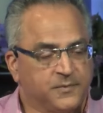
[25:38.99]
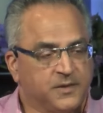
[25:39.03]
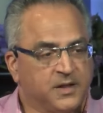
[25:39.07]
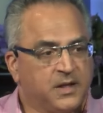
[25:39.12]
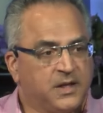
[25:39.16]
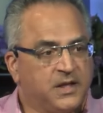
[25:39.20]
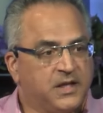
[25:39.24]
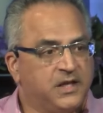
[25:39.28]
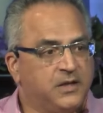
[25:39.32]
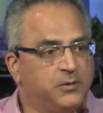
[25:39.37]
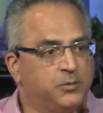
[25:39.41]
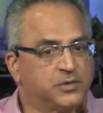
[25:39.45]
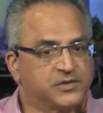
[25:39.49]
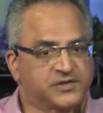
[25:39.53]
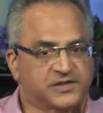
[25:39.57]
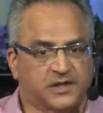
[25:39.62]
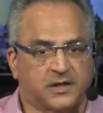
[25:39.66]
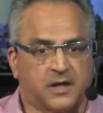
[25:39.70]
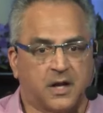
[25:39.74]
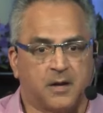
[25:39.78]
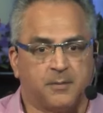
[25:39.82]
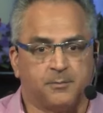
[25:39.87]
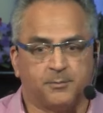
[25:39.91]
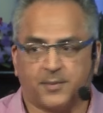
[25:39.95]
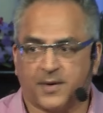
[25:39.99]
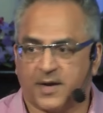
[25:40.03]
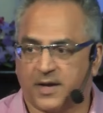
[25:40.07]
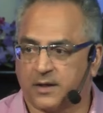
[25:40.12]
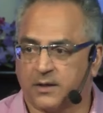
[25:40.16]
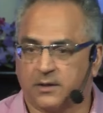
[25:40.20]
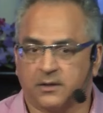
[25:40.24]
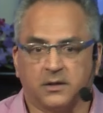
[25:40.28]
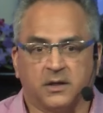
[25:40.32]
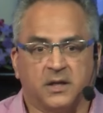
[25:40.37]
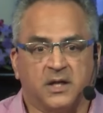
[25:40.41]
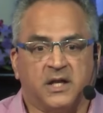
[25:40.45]
He was an
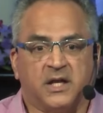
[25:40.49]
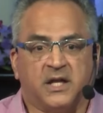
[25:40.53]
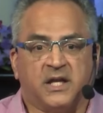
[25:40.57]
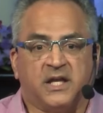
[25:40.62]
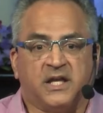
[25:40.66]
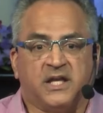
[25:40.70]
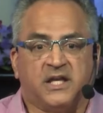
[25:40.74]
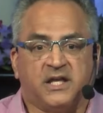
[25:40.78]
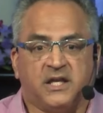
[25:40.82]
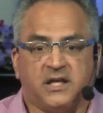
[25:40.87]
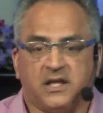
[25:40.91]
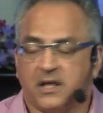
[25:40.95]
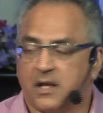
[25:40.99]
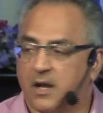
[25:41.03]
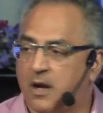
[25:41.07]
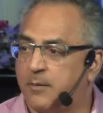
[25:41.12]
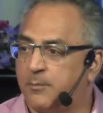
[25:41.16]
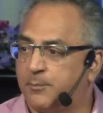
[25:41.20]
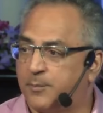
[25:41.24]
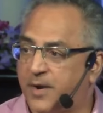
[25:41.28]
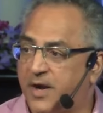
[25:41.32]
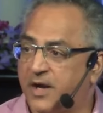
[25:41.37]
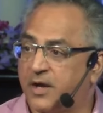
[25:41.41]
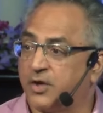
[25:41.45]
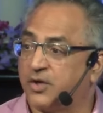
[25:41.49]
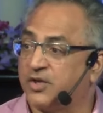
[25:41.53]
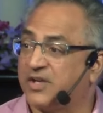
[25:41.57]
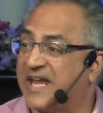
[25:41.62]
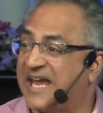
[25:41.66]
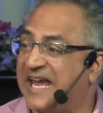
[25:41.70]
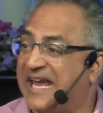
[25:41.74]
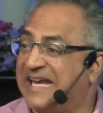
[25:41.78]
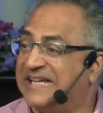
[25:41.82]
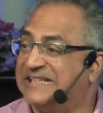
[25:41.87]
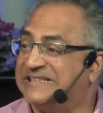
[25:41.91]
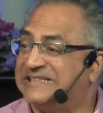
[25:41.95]
umpire. He umpired
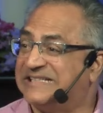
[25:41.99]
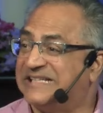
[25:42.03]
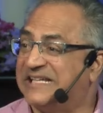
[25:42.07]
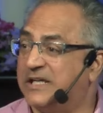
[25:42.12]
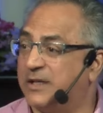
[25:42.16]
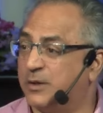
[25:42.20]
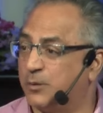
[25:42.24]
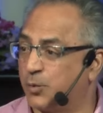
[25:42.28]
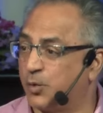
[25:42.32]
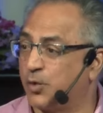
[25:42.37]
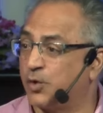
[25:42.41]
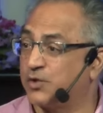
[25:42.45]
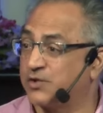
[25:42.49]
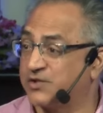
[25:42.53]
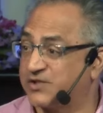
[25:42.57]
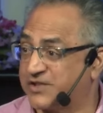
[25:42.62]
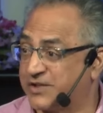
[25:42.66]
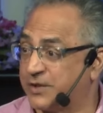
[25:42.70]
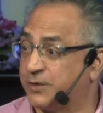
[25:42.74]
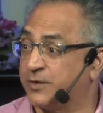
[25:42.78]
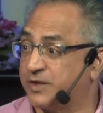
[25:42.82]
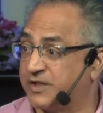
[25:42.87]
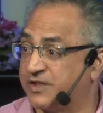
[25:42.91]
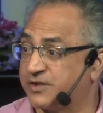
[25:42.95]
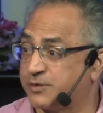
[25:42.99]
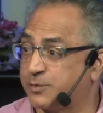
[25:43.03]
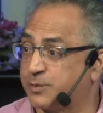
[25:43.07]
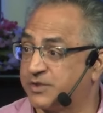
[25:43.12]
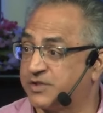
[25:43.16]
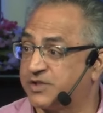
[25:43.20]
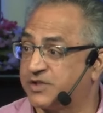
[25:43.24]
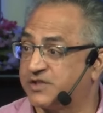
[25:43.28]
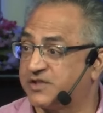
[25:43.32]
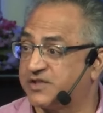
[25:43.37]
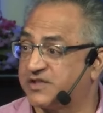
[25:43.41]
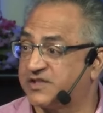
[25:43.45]
18 World Series, which
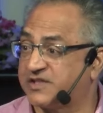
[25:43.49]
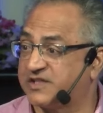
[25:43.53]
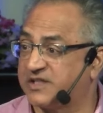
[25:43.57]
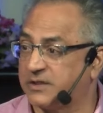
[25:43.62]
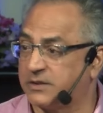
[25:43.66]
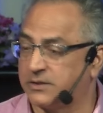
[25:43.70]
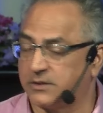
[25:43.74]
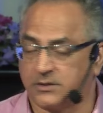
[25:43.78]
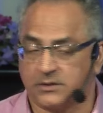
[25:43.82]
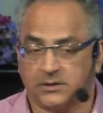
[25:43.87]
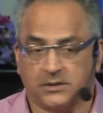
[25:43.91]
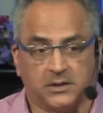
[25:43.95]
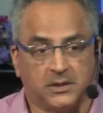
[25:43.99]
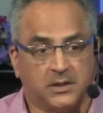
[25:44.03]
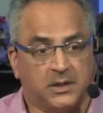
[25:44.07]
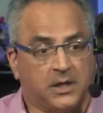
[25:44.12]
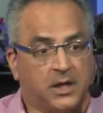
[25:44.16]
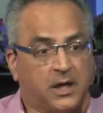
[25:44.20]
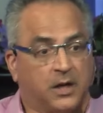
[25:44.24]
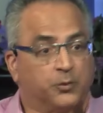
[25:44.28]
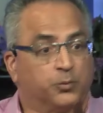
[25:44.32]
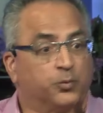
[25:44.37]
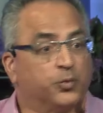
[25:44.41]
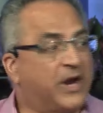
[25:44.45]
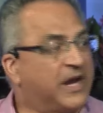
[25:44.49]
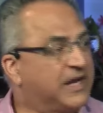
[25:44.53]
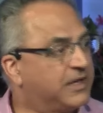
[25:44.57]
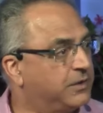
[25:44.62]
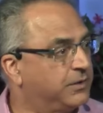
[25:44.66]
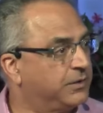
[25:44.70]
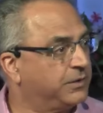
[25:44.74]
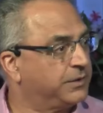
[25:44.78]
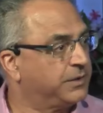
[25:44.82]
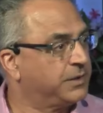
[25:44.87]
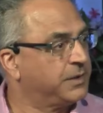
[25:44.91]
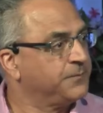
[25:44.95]
is still a
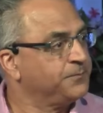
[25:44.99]
record.